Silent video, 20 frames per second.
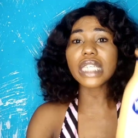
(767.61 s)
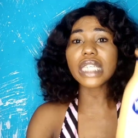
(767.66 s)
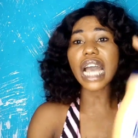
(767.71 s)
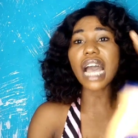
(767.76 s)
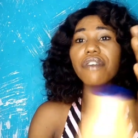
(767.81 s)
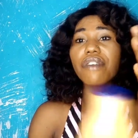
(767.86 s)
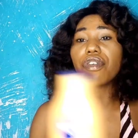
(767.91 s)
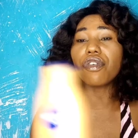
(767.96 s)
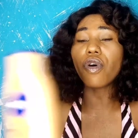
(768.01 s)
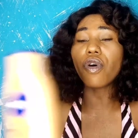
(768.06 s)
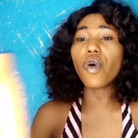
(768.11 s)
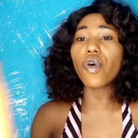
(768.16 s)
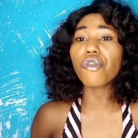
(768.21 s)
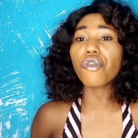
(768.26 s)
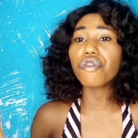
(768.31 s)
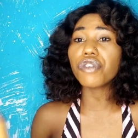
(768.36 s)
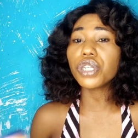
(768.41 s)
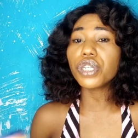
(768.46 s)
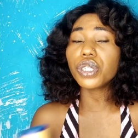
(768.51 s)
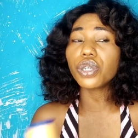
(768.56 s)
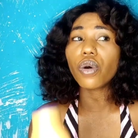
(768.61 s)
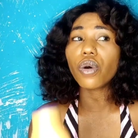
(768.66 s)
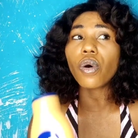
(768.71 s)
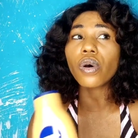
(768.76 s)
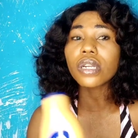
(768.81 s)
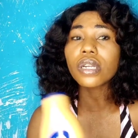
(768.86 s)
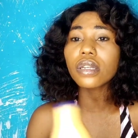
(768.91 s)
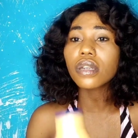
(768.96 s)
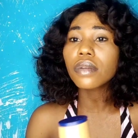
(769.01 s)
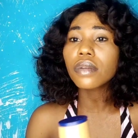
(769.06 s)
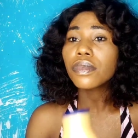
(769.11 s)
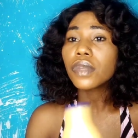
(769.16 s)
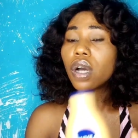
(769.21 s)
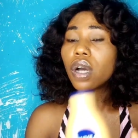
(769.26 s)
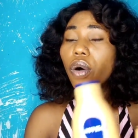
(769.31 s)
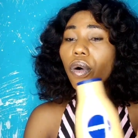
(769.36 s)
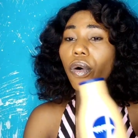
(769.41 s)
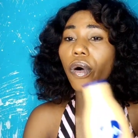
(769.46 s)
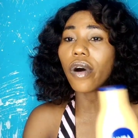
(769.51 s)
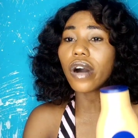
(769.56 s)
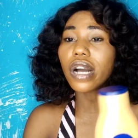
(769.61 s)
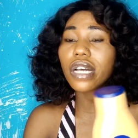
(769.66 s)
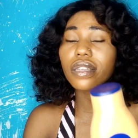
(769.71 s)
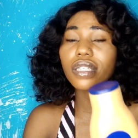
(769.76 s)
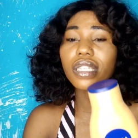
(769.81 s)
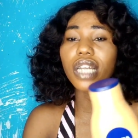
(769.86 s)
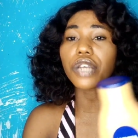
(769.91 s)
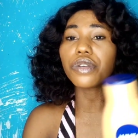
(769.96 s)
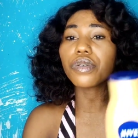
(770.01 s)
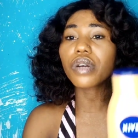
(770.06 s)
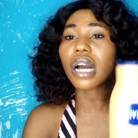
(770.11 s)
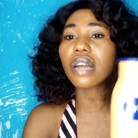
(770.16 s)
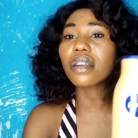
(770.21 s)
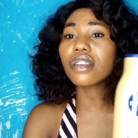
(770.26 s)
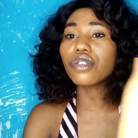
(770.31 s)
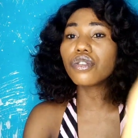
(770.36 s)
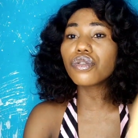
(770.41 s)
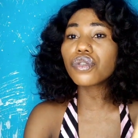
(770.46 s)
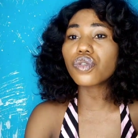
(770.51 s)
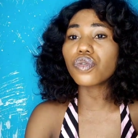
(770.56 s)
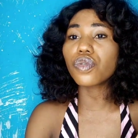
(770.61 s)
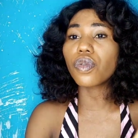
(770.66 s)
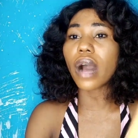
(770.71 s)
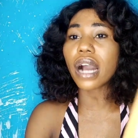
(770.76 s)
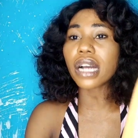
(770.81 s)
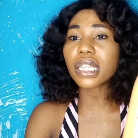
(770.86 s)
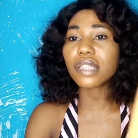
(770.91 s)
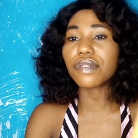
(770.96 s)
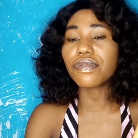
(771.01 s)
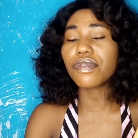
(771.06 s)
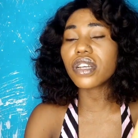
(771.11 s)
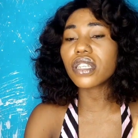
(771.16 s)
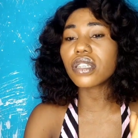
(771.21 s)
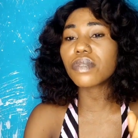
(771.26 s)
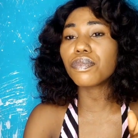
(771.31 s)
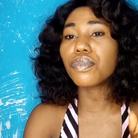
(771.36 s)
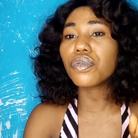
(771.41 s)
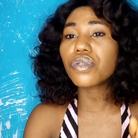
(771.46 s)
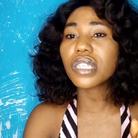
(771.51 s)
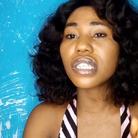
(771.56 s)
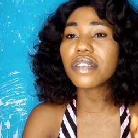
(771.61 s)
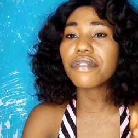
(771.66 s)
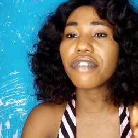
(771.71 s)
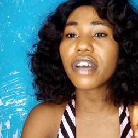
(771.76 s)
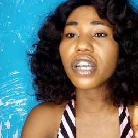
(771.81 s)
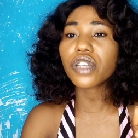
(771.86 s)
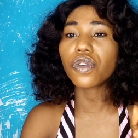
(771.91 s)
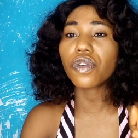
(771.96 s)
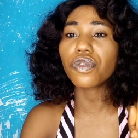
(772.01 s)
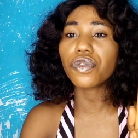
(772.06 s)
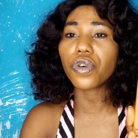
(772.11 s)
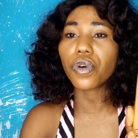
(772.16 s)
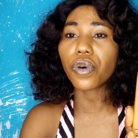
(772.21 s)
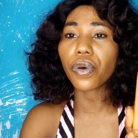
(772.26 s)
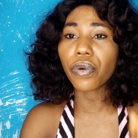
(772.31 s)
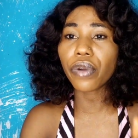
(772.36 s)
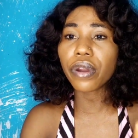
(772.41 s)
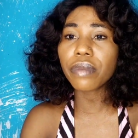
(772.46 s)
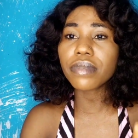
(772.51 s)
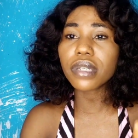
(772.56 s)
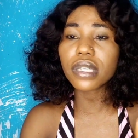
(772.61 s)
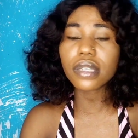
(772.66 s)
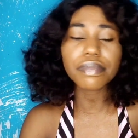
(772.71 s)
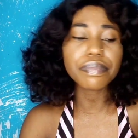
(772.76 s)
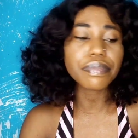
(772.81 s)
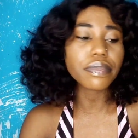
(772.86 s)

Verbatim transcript: I have a whole video on oils that you can use to activate, boost the effect of your creams.